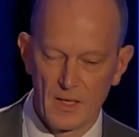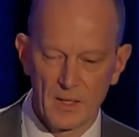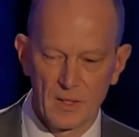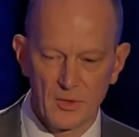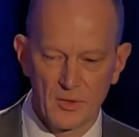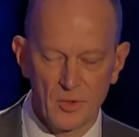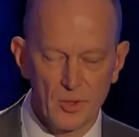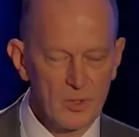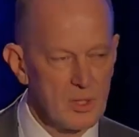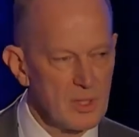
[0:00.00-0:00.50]

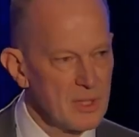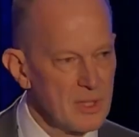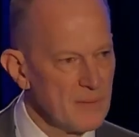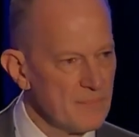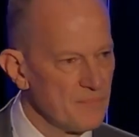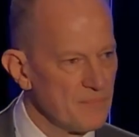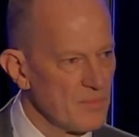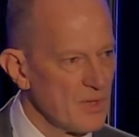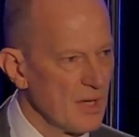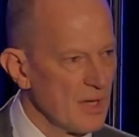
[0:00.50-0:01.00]
Thirdly,
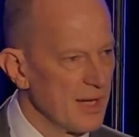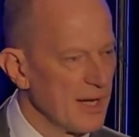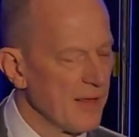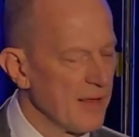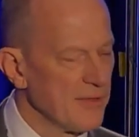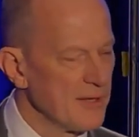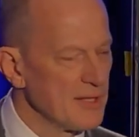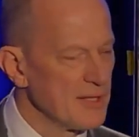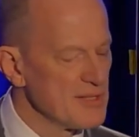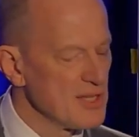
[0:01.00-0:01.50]
and I
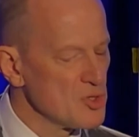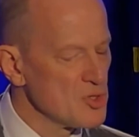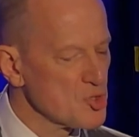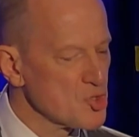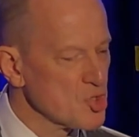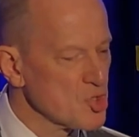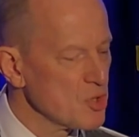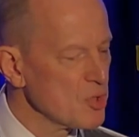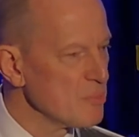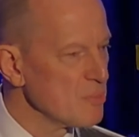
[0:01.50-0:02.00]
think this is
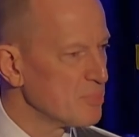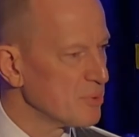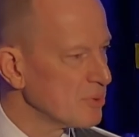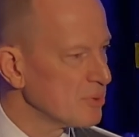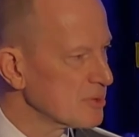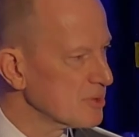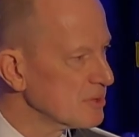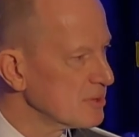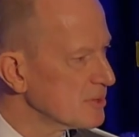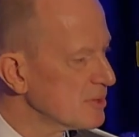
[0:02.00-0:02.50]
so
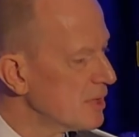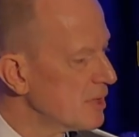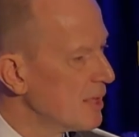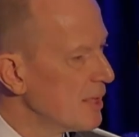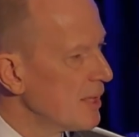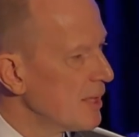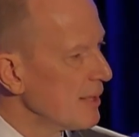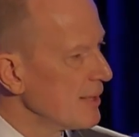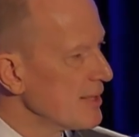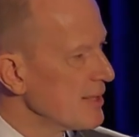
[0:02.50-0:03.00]
important,
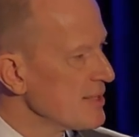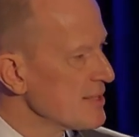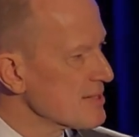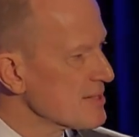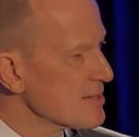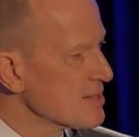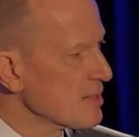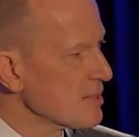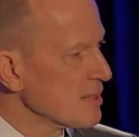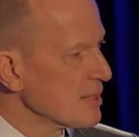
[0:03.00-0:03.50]

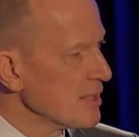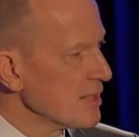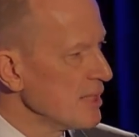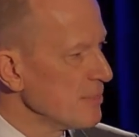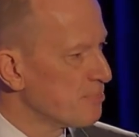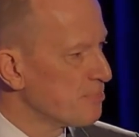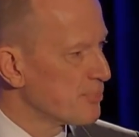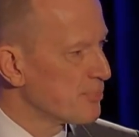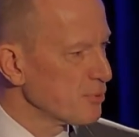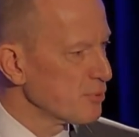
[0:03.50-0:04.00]
is
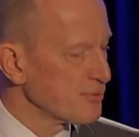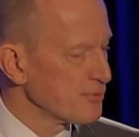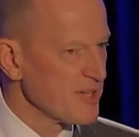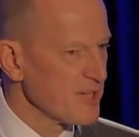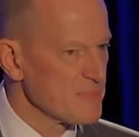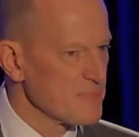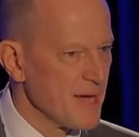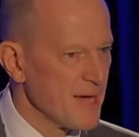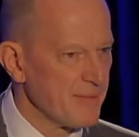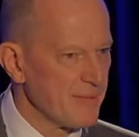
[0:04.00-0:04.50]
improved
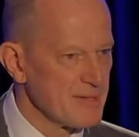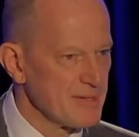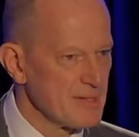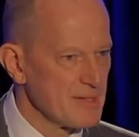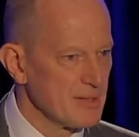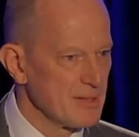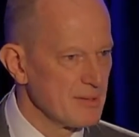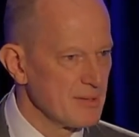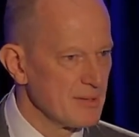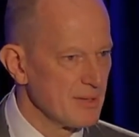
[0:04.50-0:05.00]

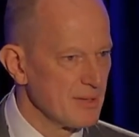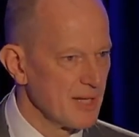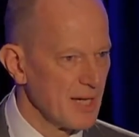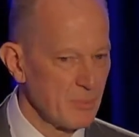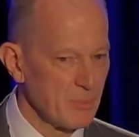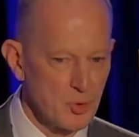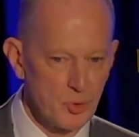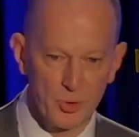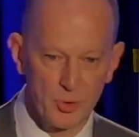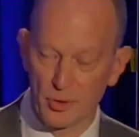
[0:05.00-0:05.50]
transparency. And I'm
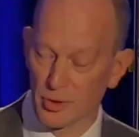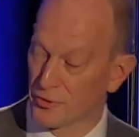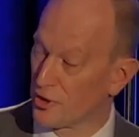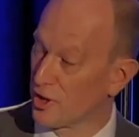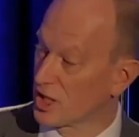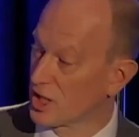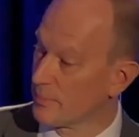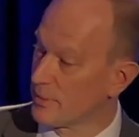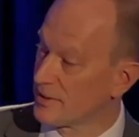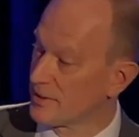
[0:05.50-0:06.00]
sure you're going to
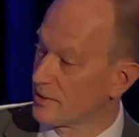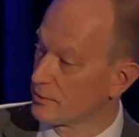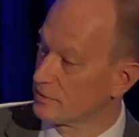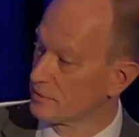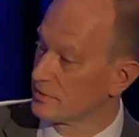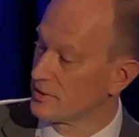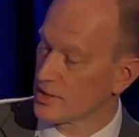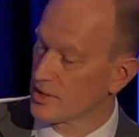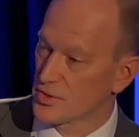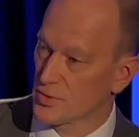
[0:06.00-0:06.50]
talk about that
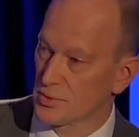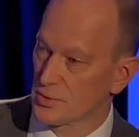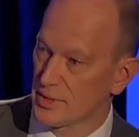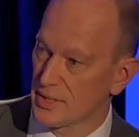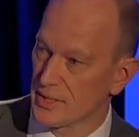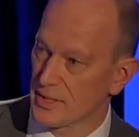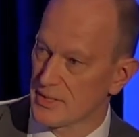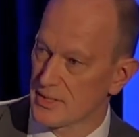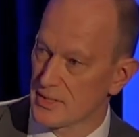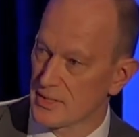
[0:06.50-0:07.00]
over the next 2
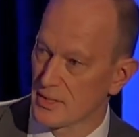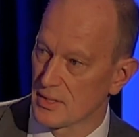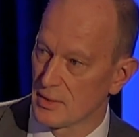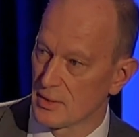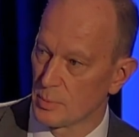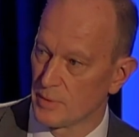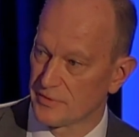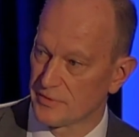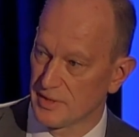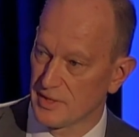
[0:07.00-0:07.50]
days.
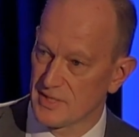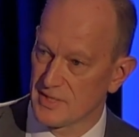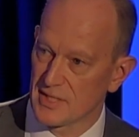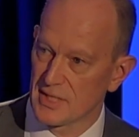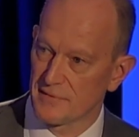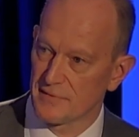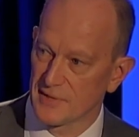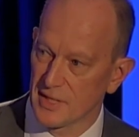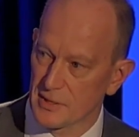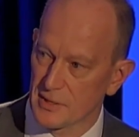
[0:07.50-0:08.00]
With
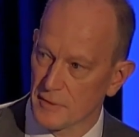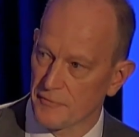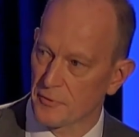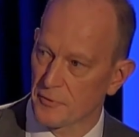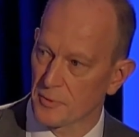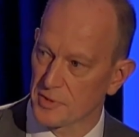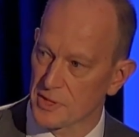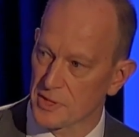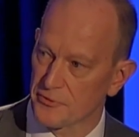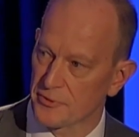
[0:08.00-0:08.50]
TCFDs, of
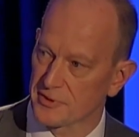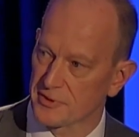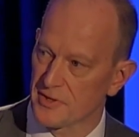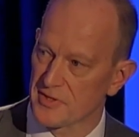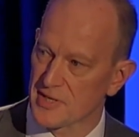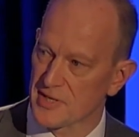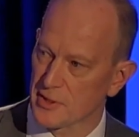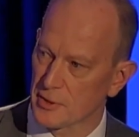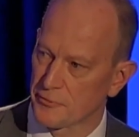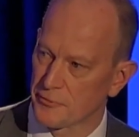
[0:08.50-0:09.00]
course, is front and
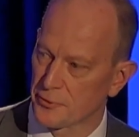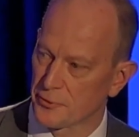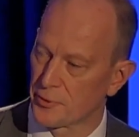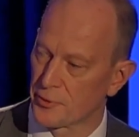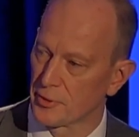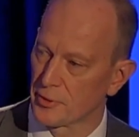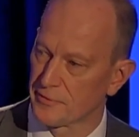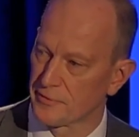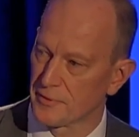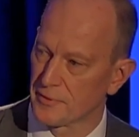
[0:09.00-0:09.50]
center for
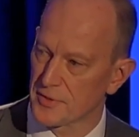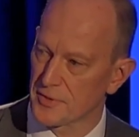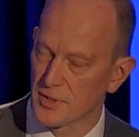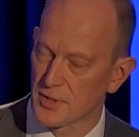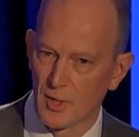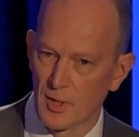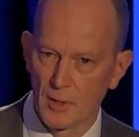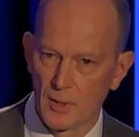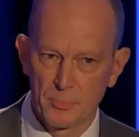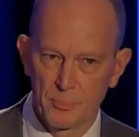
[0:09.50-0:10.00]
all of us,
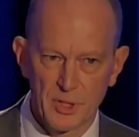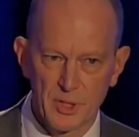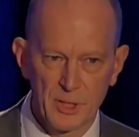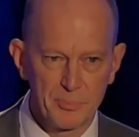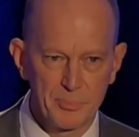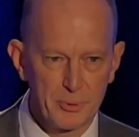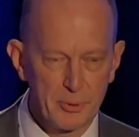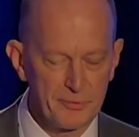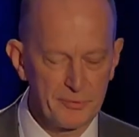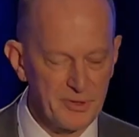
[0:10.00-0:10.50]
but
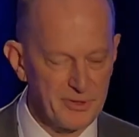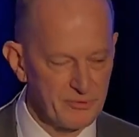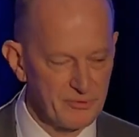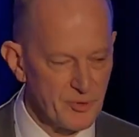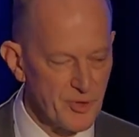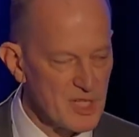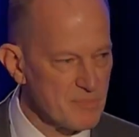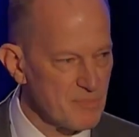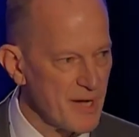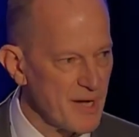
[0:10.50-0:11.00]
improved
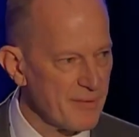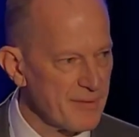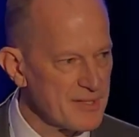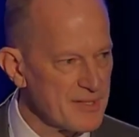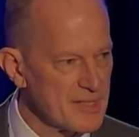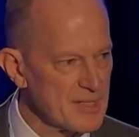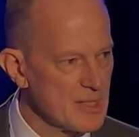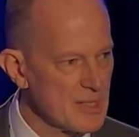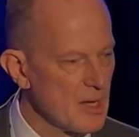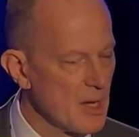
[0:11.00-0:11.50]

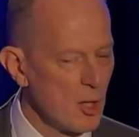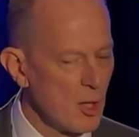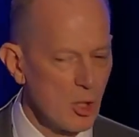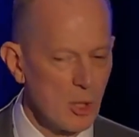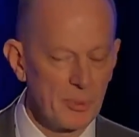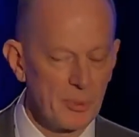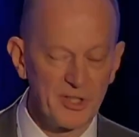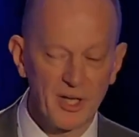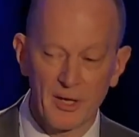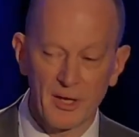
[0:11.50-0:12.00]
transparency,
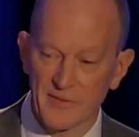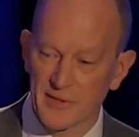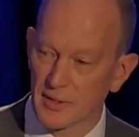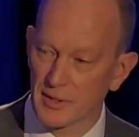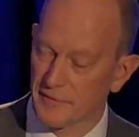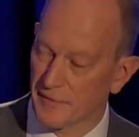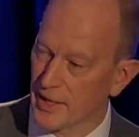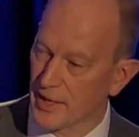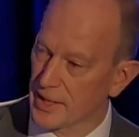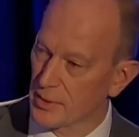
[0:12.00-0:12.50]
commonality
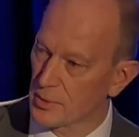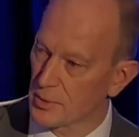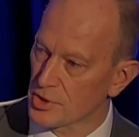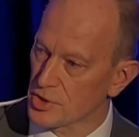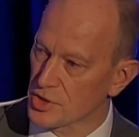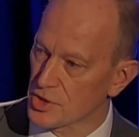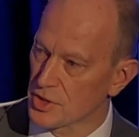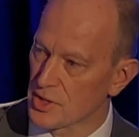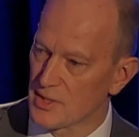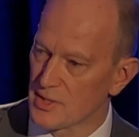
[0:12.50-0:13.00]
of
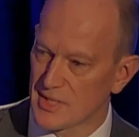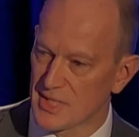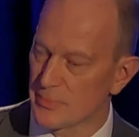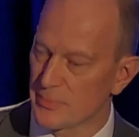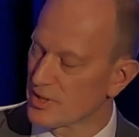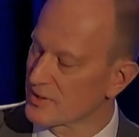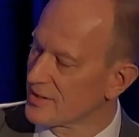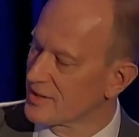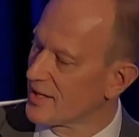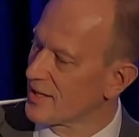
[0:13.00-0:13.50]
language,
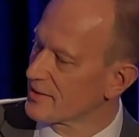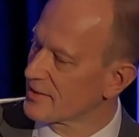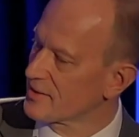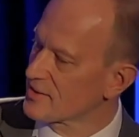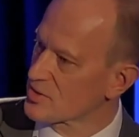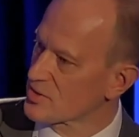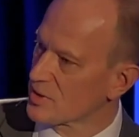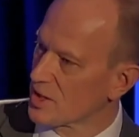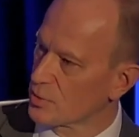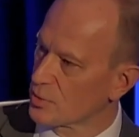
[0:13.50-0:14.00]
similar
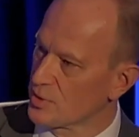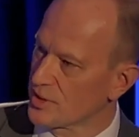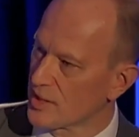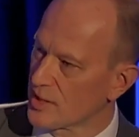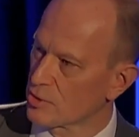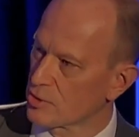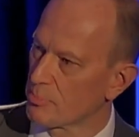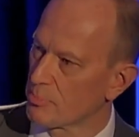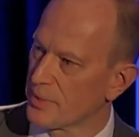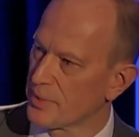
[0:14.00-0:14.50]
targets so that we can
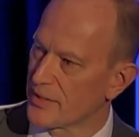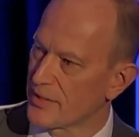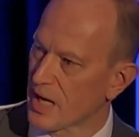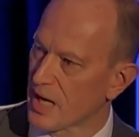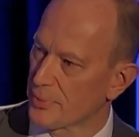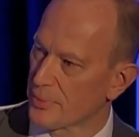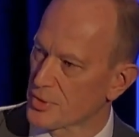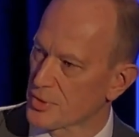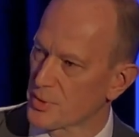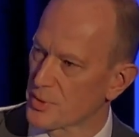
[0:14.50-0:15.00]
compare
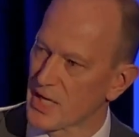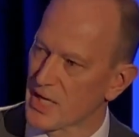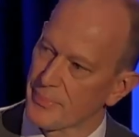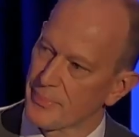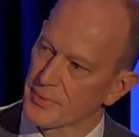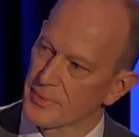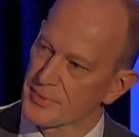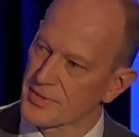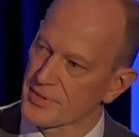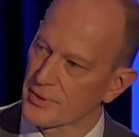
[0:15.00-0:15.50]
apples with
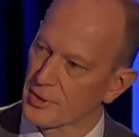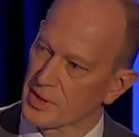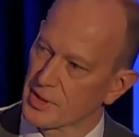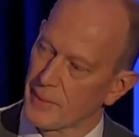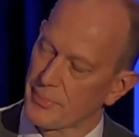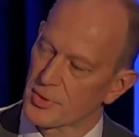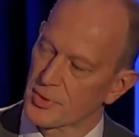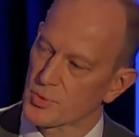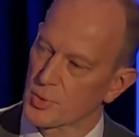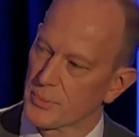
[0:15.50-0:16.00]
apples, not
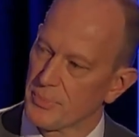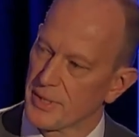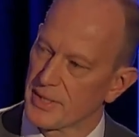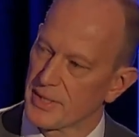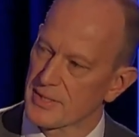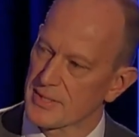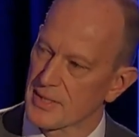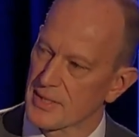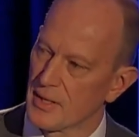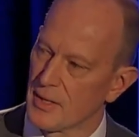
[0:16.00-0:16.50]
apples with
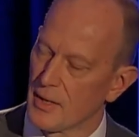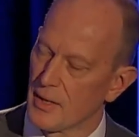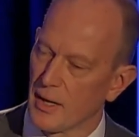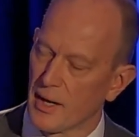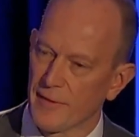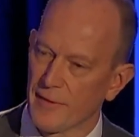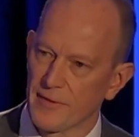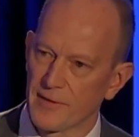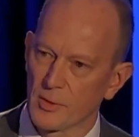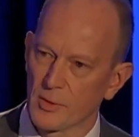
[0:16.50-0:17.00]
pears.
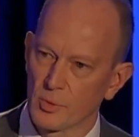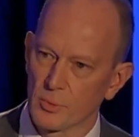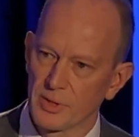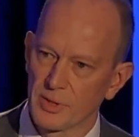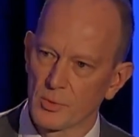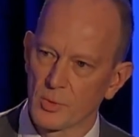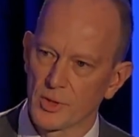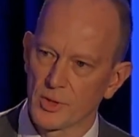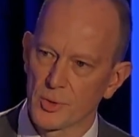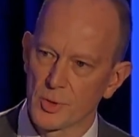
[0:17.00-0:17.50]
I think that would be
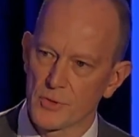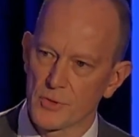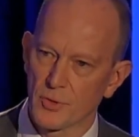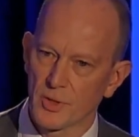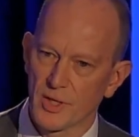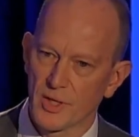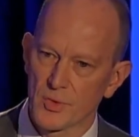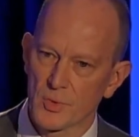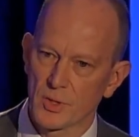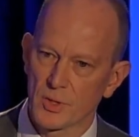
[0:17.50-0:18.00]
quite
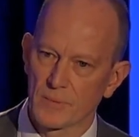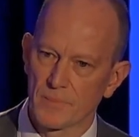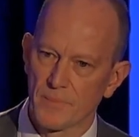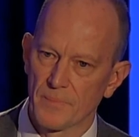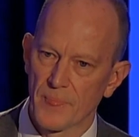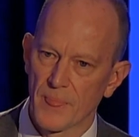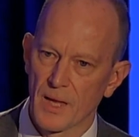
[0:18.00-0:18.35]
useful as well.